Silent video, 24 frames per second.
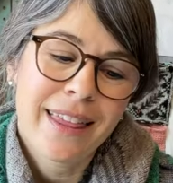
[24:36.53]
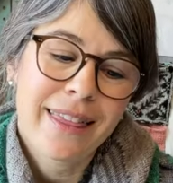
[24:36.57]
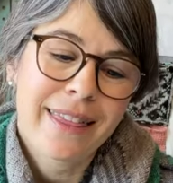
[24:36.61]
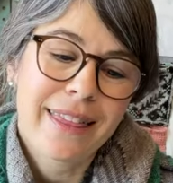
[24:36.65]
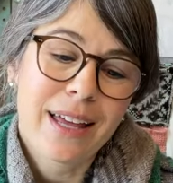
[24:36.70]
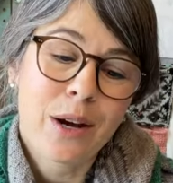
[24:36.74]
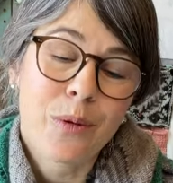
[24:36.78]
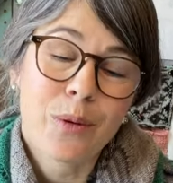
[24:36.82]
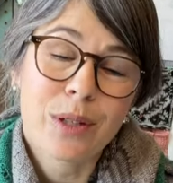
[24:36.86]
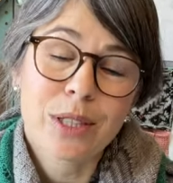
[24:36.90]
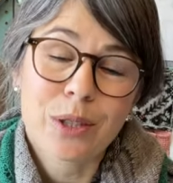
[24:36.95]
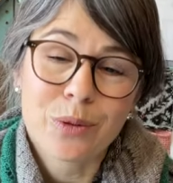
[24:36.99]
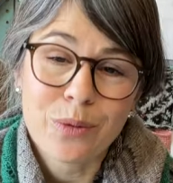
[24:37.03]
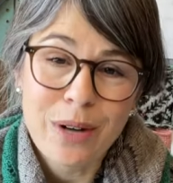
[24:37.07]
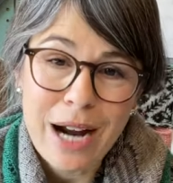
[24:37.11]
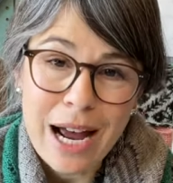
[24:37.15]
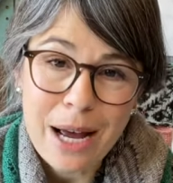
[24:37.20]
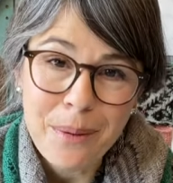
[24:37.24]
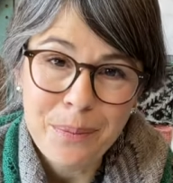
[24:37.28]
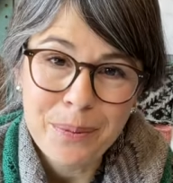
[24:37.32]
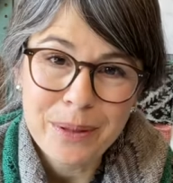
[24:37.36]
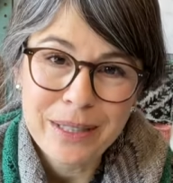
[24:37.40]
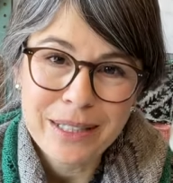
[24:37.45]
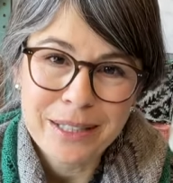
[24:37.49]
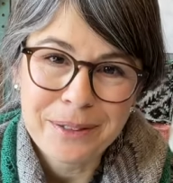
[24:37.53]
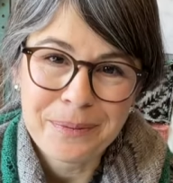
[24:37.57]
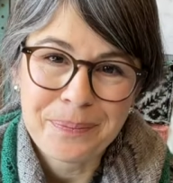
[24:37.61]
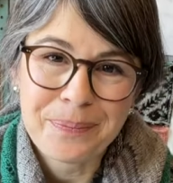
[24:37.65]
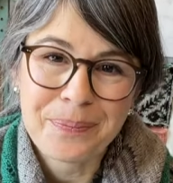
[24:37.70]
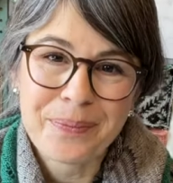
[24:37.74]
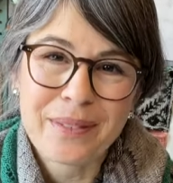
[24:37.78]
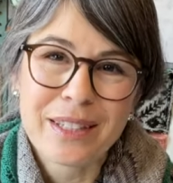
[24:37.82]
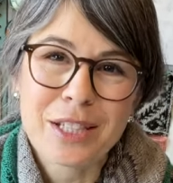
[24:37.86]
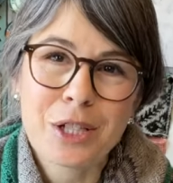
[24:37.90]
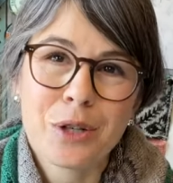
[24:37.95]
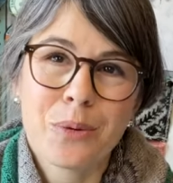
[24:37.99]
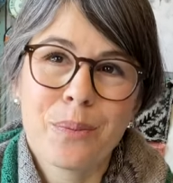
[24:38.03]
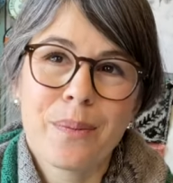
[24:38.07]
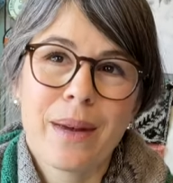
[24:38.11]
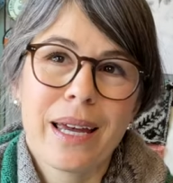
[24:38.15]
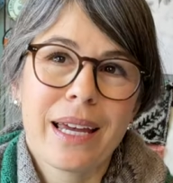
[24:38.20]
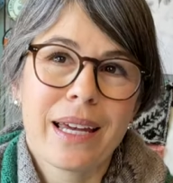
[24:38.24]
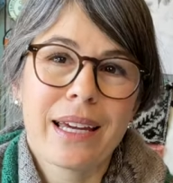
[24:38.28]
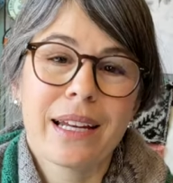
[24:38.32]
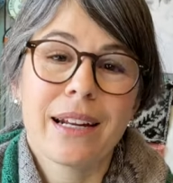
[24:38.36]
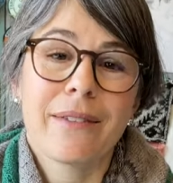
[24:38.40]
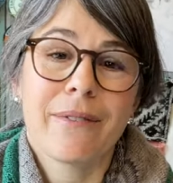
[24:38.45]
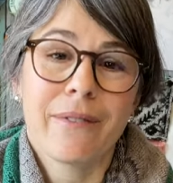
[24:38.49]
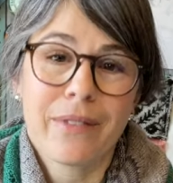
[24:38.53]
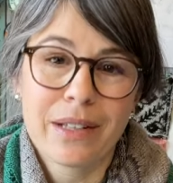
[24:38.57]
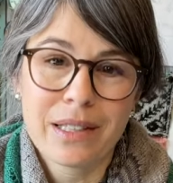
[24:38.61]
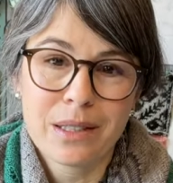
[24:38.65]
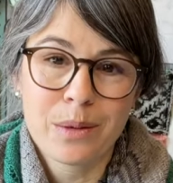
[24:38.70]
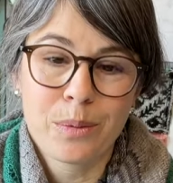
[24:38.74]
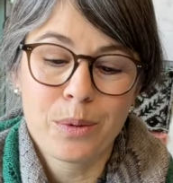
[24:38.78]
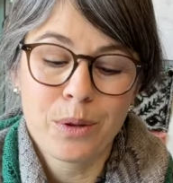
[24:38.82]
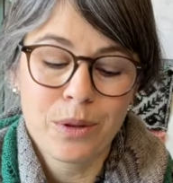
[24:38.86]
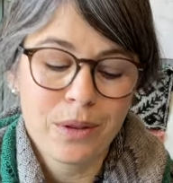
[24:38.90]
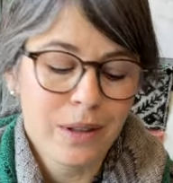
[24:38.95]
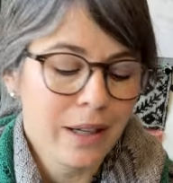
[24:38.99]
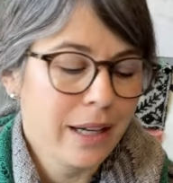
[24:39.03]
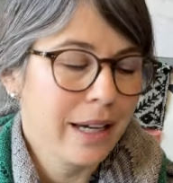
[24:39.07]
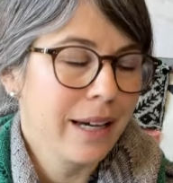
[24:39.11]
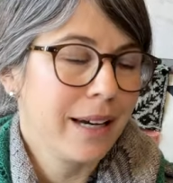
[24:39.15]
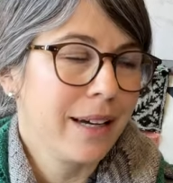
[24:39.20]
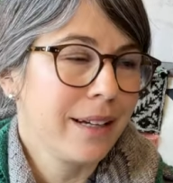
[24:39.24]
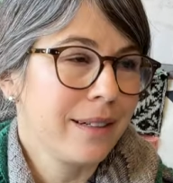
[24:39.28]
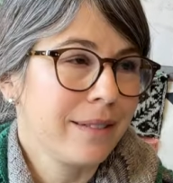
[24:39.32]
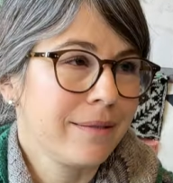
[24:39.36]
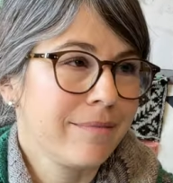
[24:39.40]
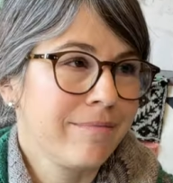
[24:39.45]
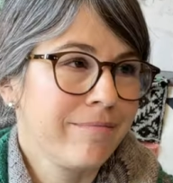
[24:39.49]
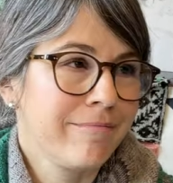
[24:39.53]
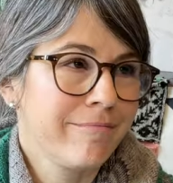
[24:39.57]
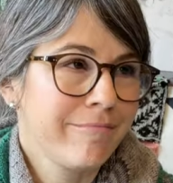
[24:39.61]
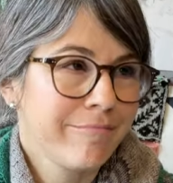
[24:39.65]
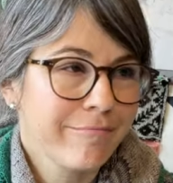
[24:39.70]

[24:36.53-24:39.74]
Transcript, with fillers: that was wrapped to make it invisible and